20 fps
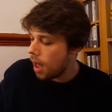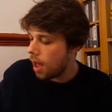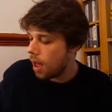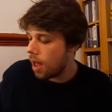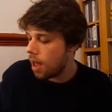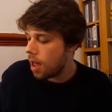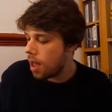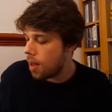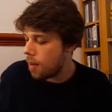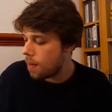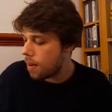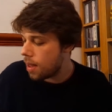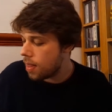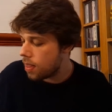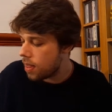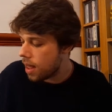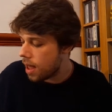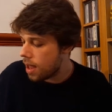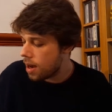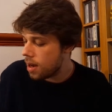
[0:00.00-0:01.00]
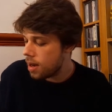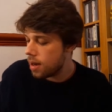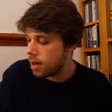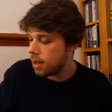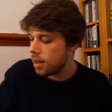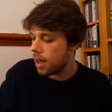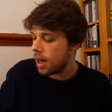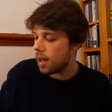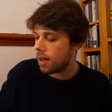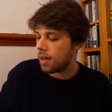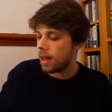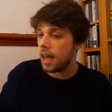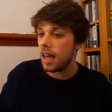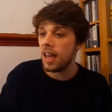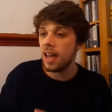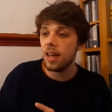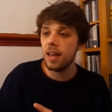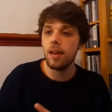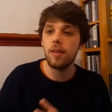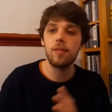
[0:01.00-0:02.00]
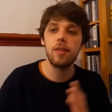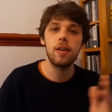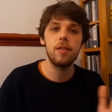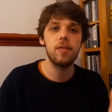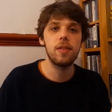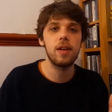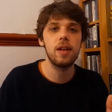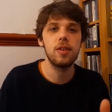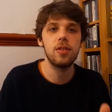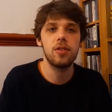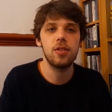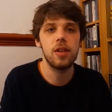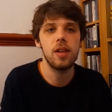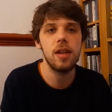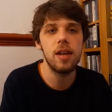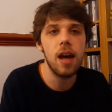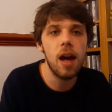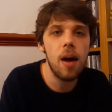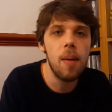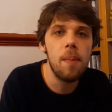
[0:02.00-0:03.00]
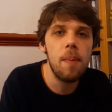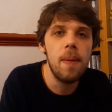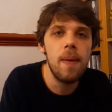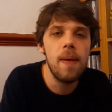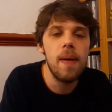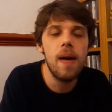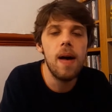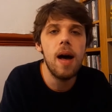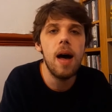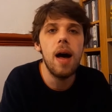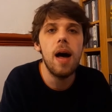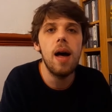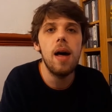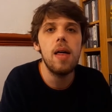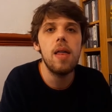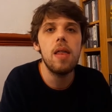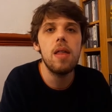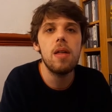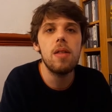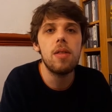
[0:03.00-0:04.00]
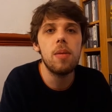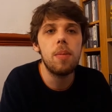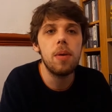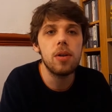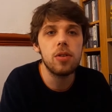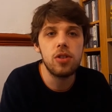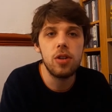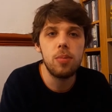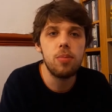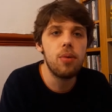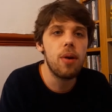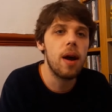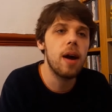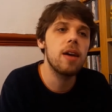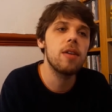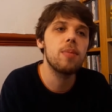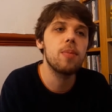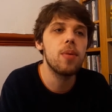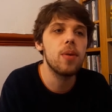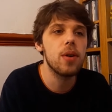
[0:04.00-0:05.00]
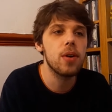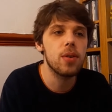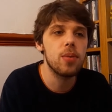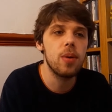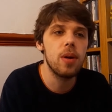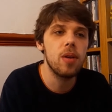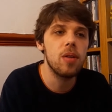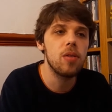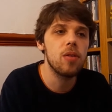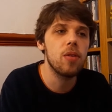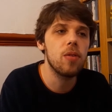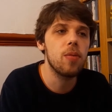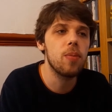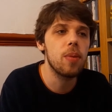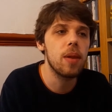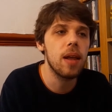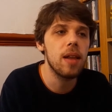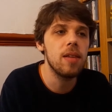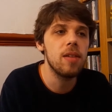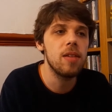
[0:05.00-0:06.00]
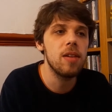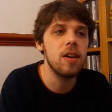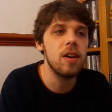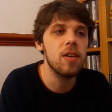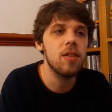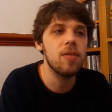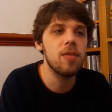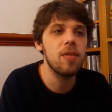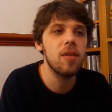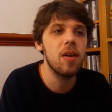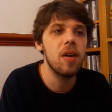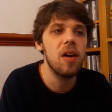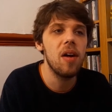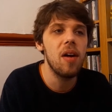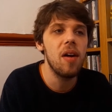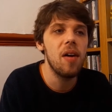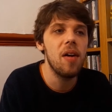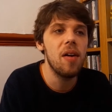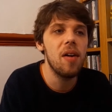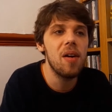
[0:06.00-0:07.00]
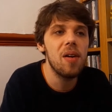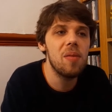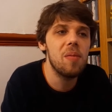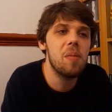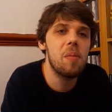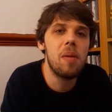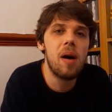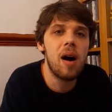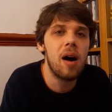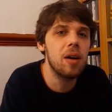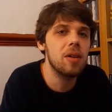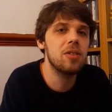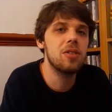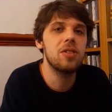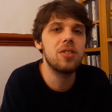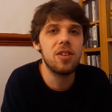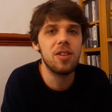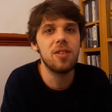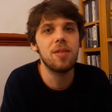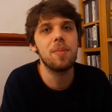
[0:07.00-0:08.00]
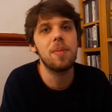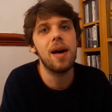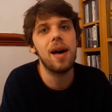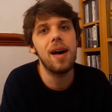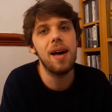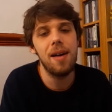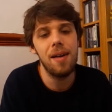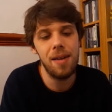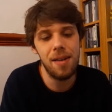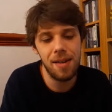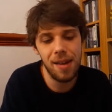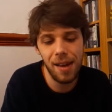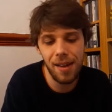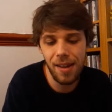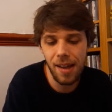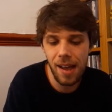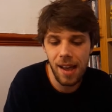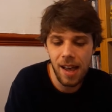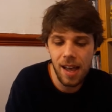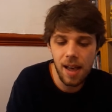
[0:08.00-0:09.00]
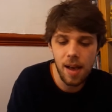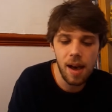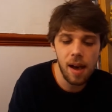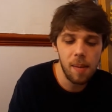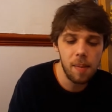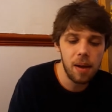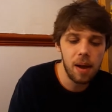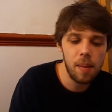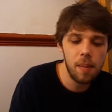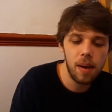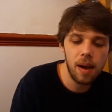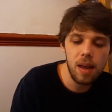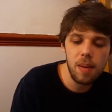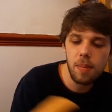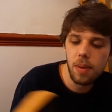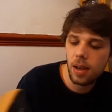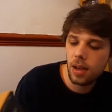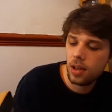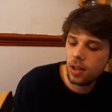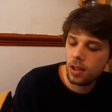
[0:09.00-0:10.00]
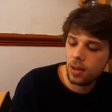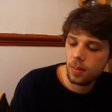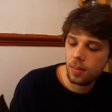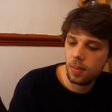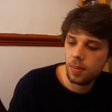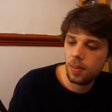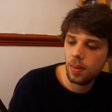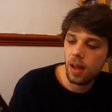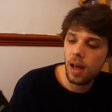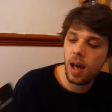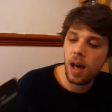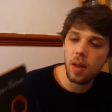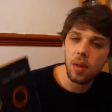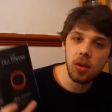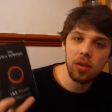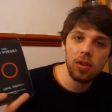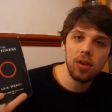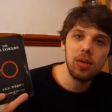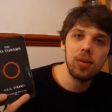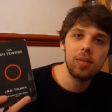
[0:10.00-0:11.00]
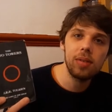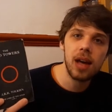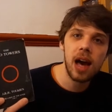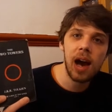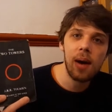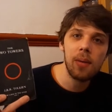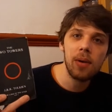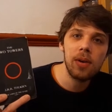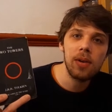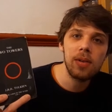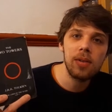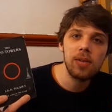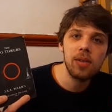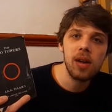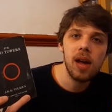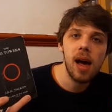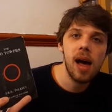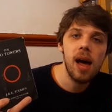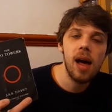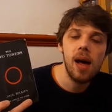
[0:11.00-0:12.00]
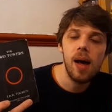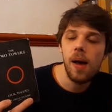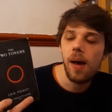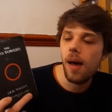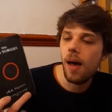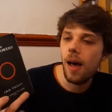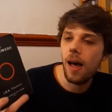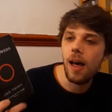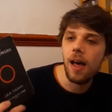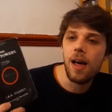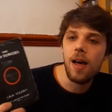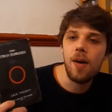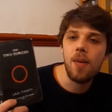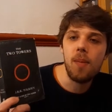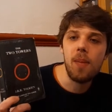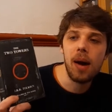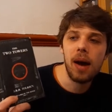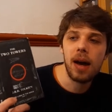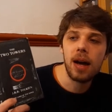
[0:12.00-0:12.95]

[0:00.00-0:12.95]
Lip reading: And then, yeah, if I finish the BookTube Prize books with sort of plenty of March to spare, I might pick up The Two Towers and